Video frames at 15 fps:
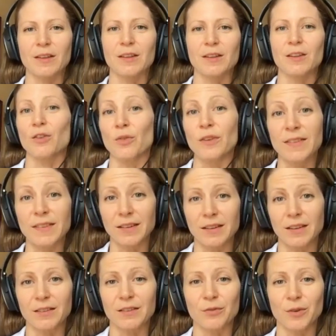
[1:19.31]

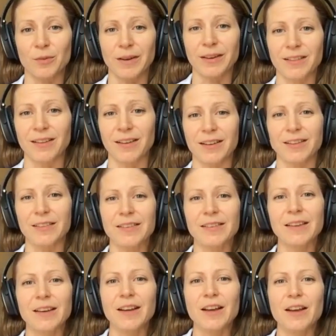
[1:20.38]
resilience for my clients.